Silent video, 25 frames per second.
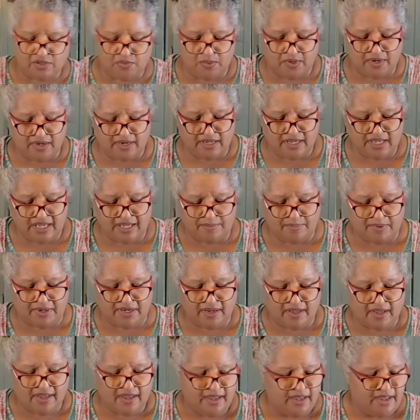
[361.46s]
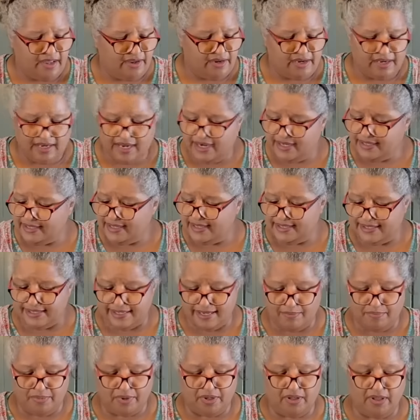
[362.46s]
we're going to keep it nice and
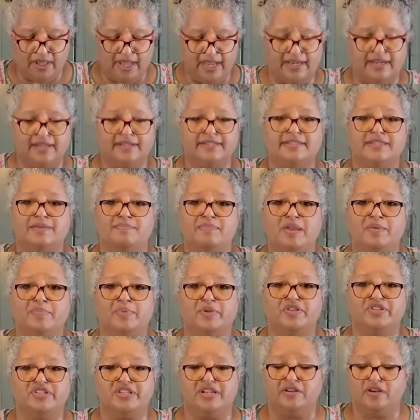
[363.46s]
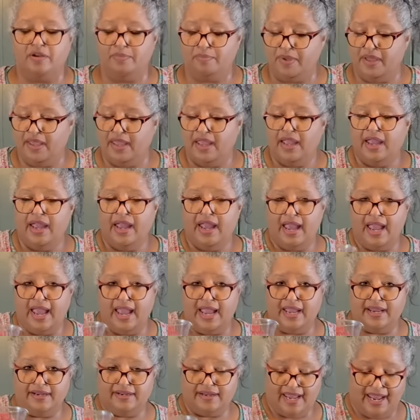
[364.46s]
simple, and it's the maple syrup
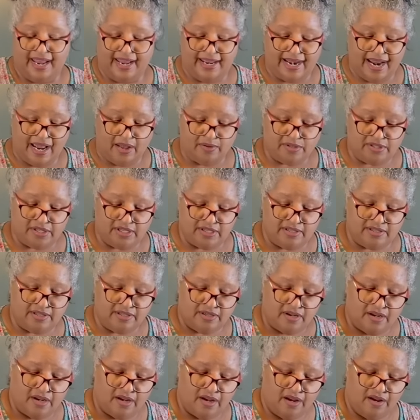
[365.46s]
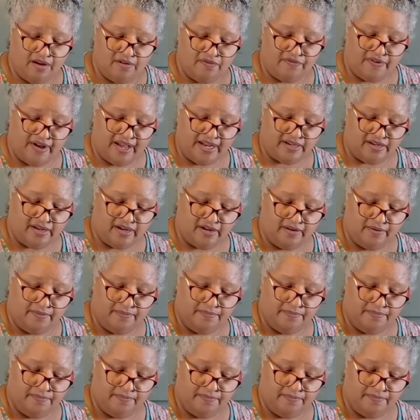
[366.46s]
and 8 ounces of vodka.